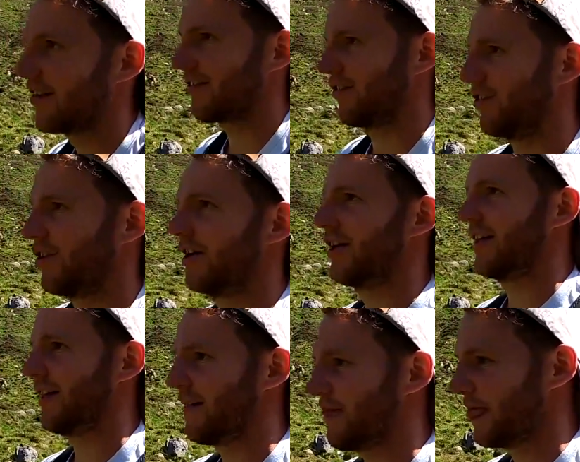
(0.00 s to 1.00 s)
So
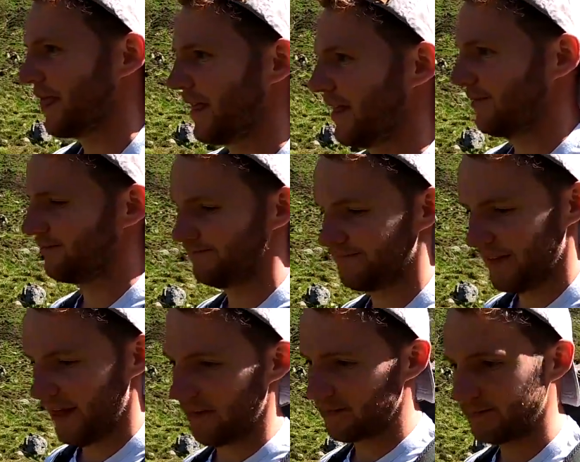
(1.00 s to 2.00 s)

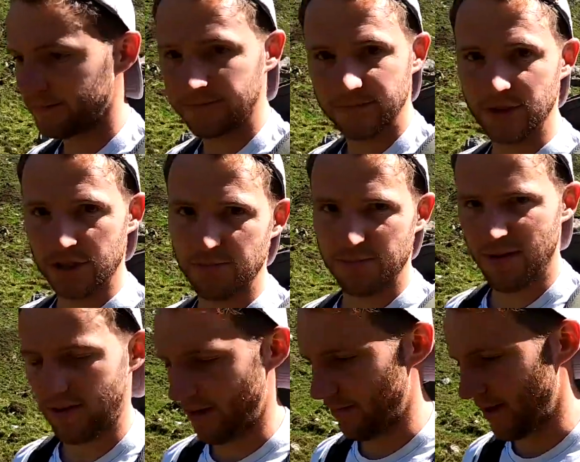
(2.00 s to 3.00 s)
yeah, just
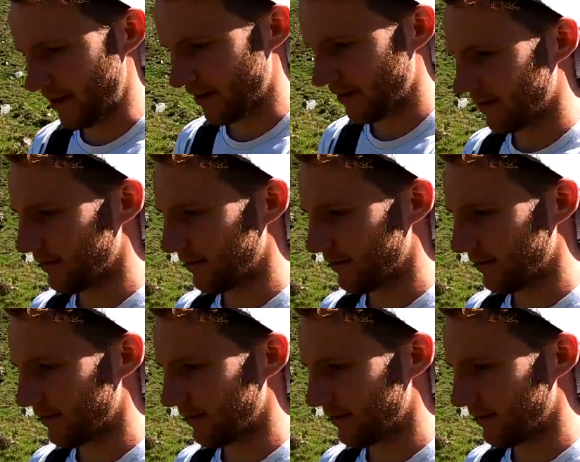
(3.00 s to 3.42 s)
bear that in mind.